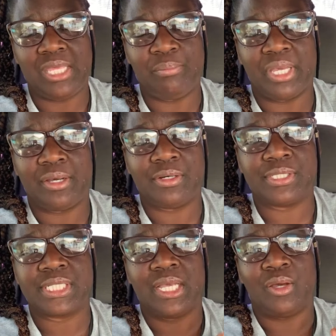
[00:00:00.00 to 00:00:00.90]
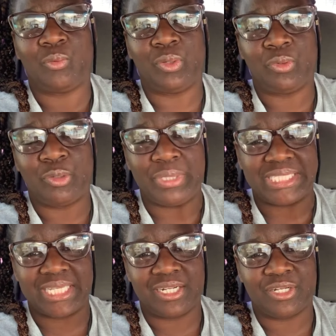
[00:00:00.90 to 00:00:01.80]
emails. We will
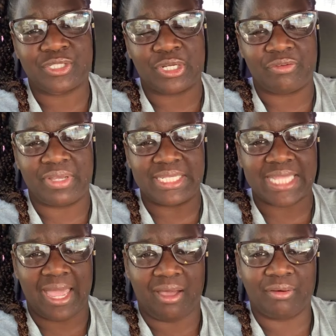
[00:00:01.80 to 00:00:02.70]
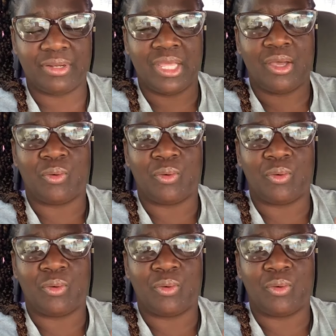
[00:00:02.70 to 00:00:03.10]
be sending the surveys out